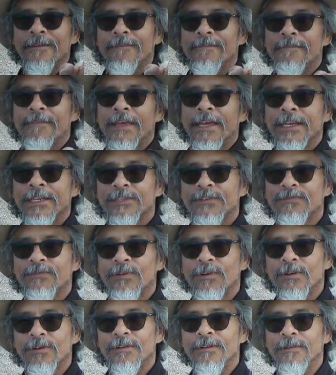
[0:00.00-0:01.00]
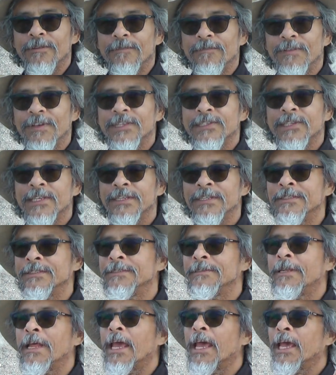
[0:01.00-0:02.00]
Thanks for
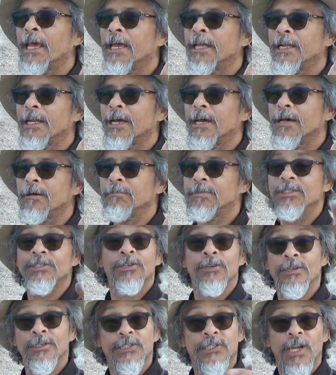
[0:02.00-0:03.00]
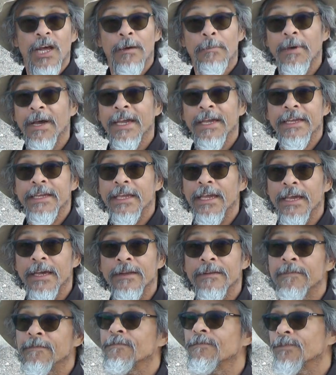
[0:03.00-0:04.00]
visiting, and be sure to stop by
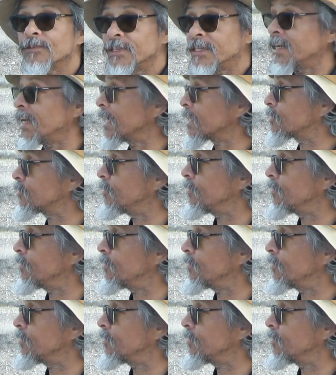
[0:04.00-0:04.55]
again for the next